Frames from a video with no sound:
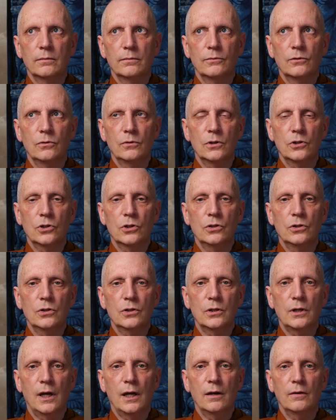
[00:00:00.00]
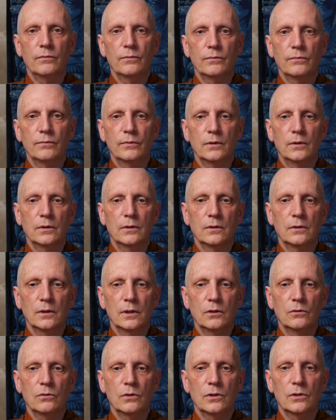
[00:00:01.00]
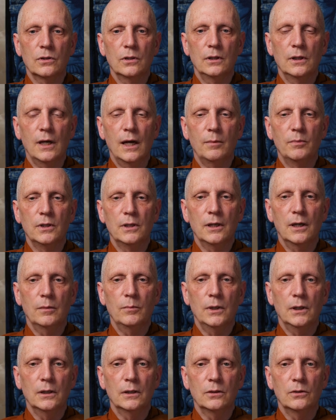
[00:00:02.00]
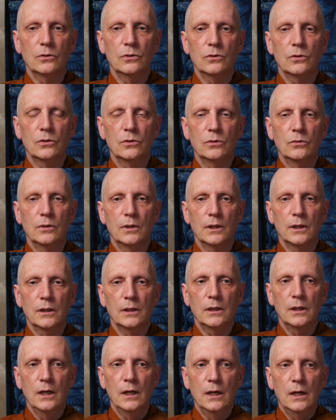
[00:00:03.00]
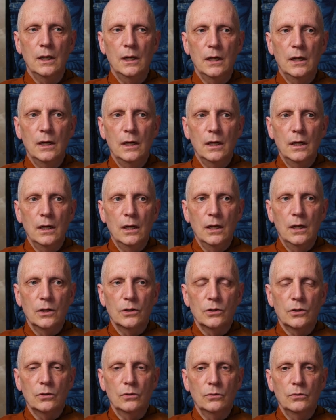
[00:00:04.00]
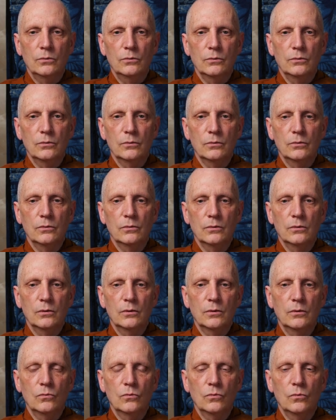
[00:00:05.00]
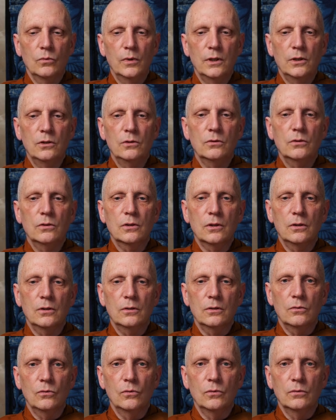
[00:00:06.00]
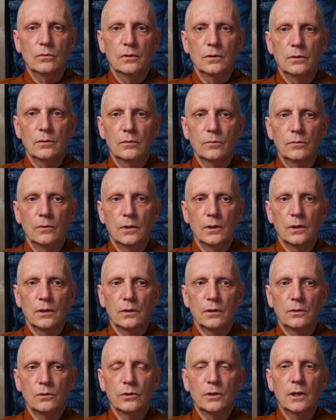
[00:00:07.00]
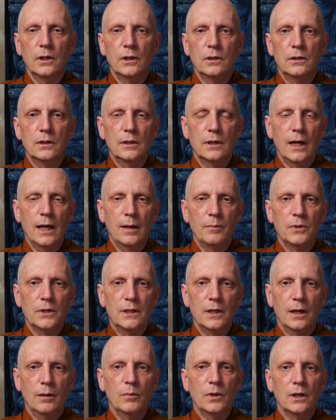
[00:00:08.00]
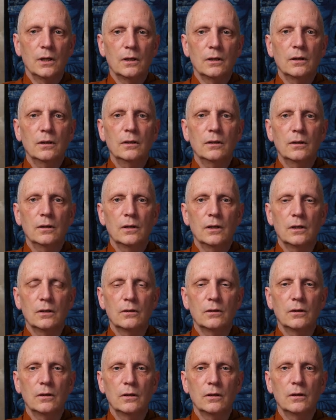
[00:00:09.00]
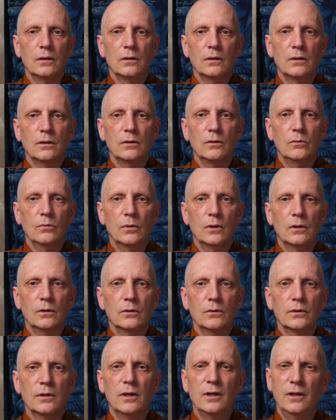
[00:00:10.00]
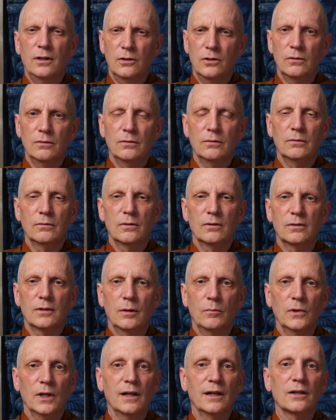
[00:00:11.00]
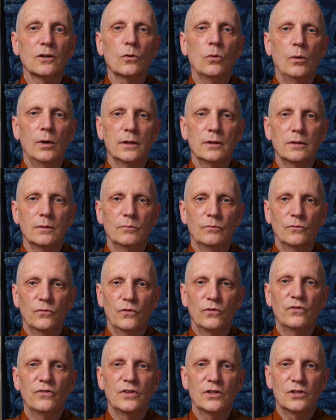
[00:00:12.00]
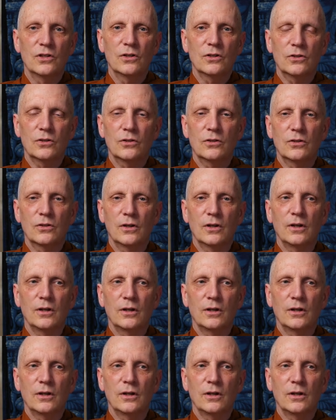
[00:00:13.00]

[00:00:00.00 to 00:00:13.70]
traditions have interest in the Abhidhamma, others do not. So when you start looking into the Abhidhamma, you are looking into something like quantum physics.